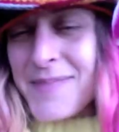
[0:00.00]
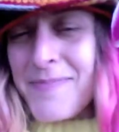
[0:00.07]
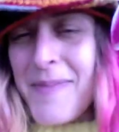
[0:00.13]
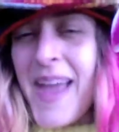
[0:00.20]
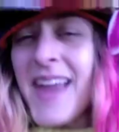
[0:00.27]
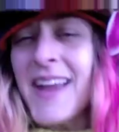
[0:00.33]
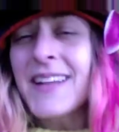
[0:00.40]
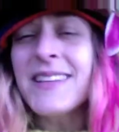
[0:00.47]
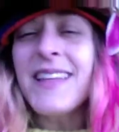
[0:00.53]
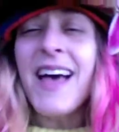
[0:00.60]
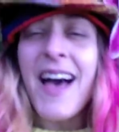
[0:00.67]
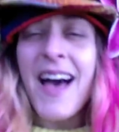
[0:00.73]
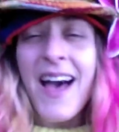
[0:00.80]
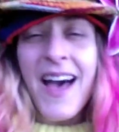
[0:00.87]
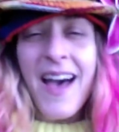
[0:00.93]
make
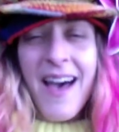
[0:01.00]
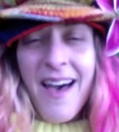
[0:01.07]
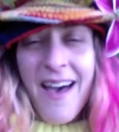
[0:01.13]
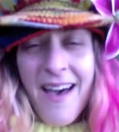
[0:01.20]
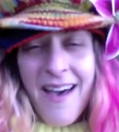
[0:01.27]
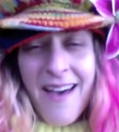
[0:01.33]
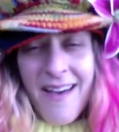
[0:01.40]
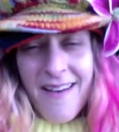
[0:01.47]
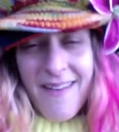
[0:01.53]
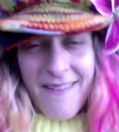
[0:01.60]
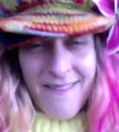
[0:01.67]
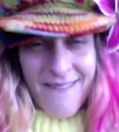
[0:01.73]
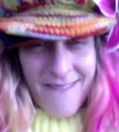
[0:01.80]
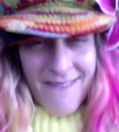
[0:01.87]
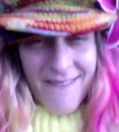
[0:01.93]
love
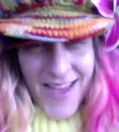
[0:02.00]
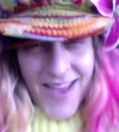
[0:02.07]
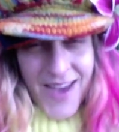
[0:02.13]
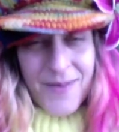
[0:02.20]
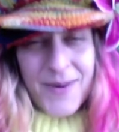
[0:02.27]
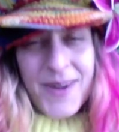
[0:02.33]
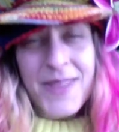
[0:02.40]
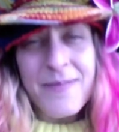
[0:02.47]
with